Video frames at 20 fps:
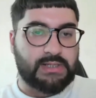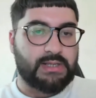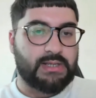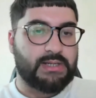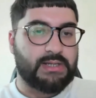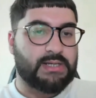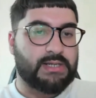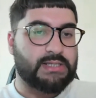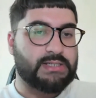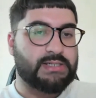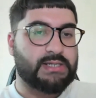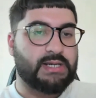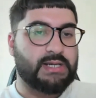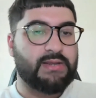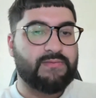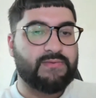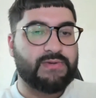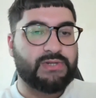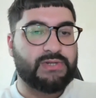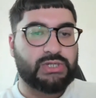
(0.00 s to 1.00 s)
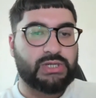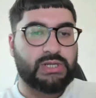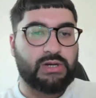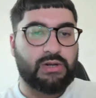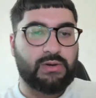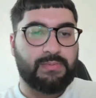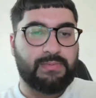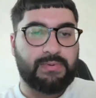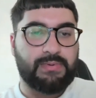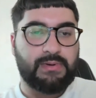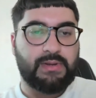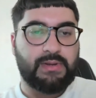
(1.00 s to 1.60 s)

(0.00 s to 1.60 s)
He tends to leave his chin up.